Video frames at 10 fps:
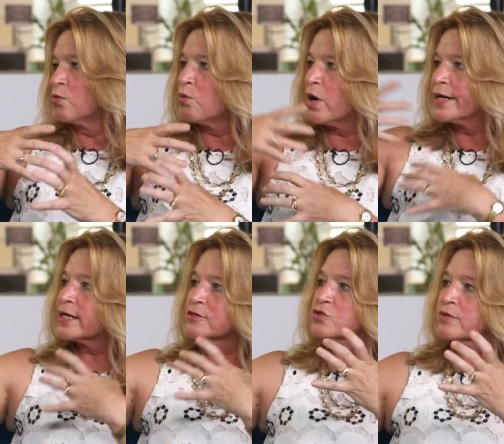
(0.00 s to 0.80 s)
Why
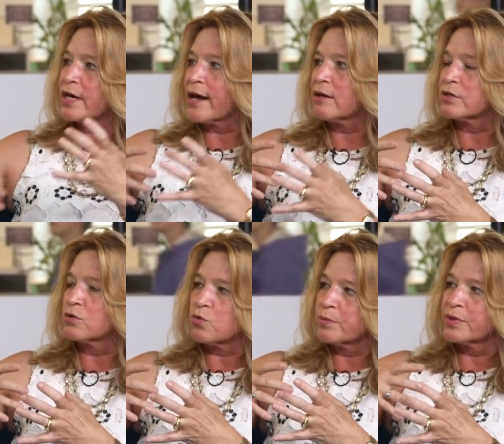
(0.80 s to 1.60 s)
not do that out
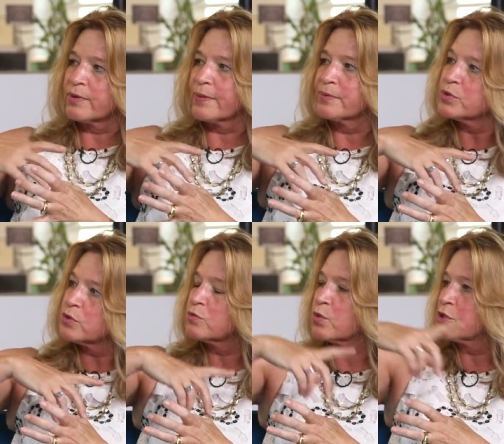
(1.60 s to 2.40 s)
in orbit around the
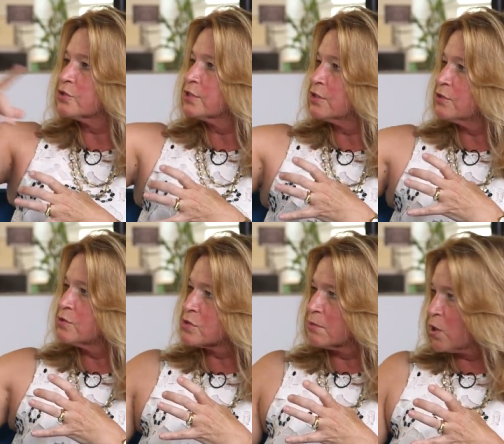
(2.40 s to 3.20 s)
moon where you can
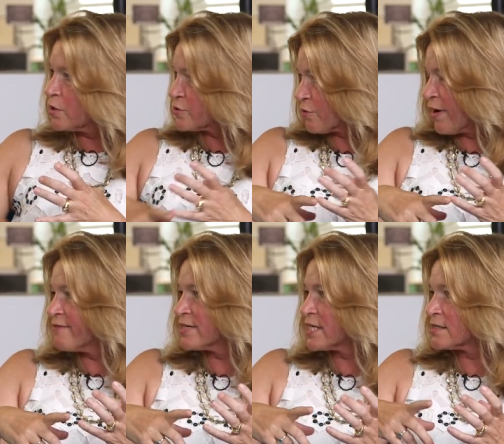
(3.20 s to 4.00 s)
use a Mars
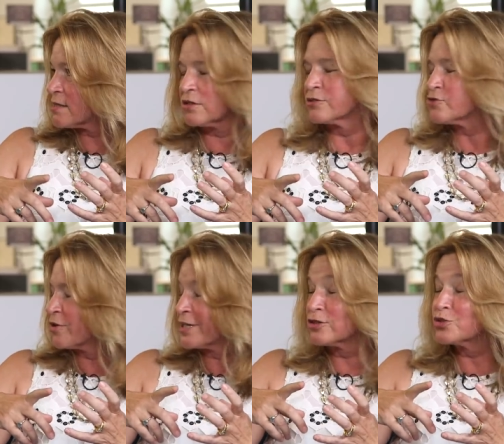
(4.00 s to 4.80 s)
gravity, or
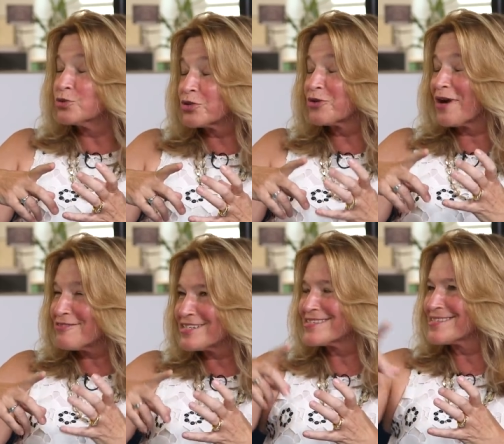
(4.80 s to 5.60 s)
sorry, a lunar
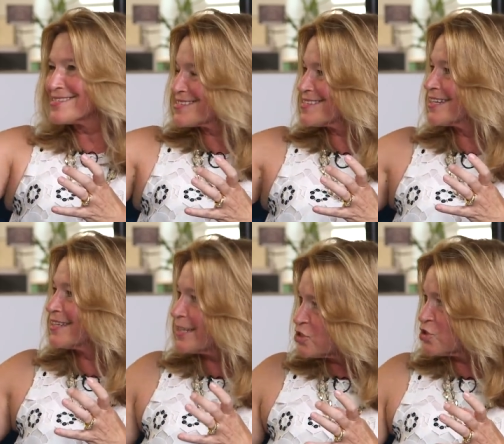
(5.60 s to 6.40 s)
gravity assist to
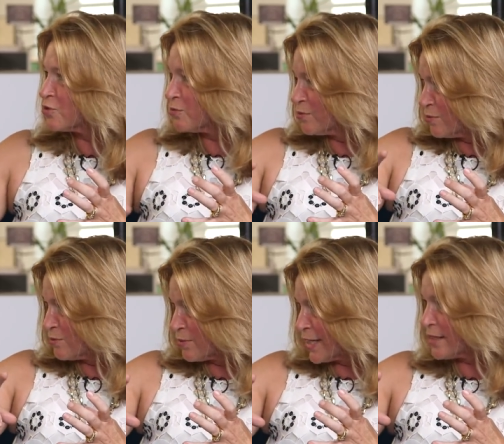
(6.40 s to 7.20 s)
get you
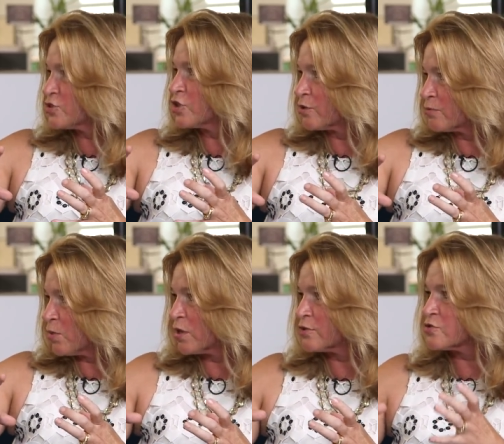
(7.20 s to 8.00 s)
ready to go to
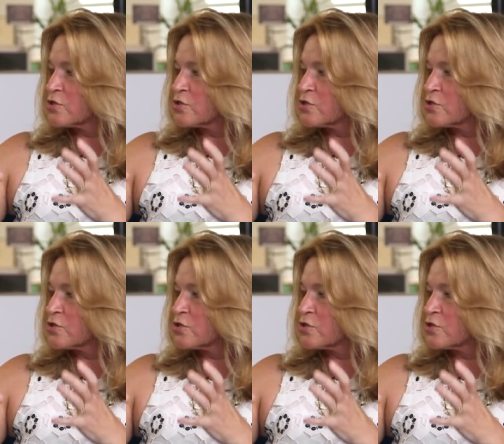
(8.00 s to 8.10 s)
Mars?